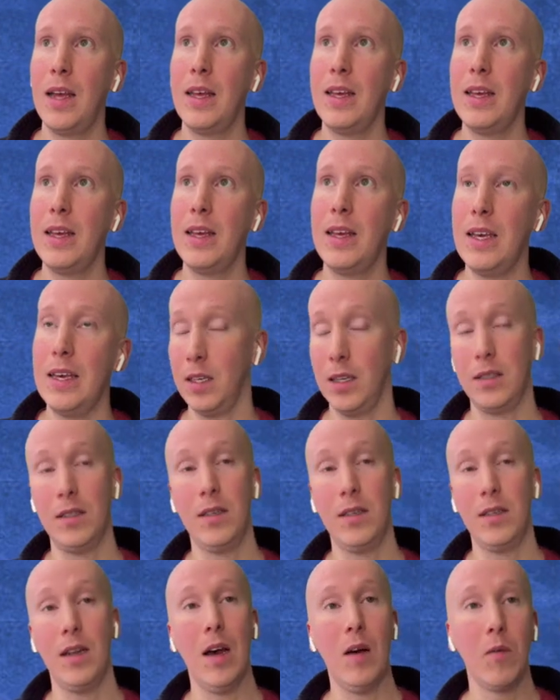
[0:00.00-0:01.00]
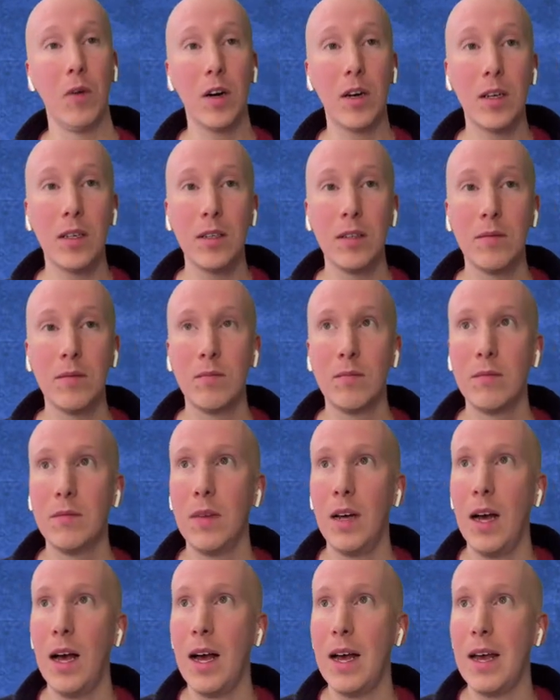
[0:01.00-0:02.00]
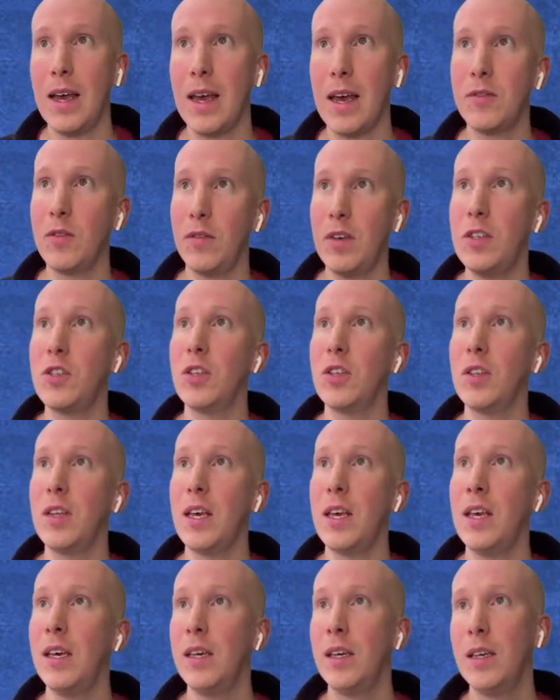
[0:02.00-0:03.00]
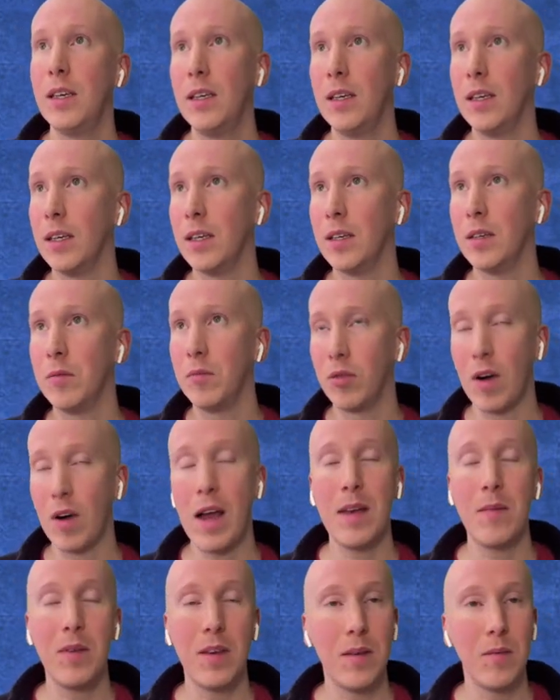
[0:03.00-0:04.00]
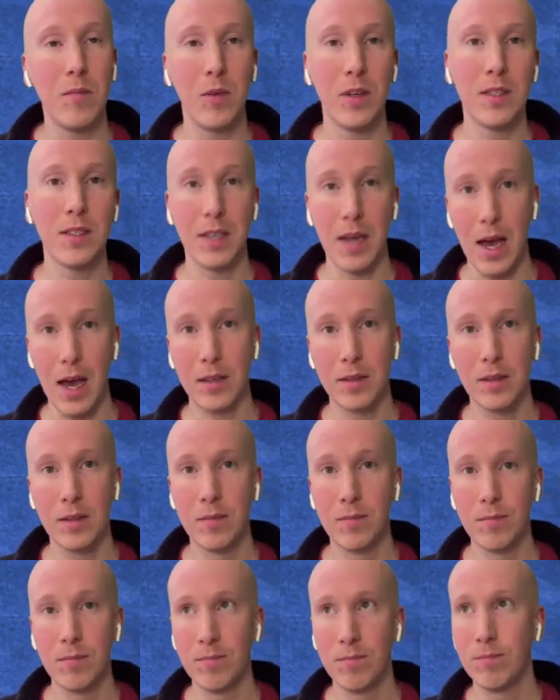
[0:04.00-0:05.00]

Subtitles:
It does not work. I have to eventually bribe him with snacks.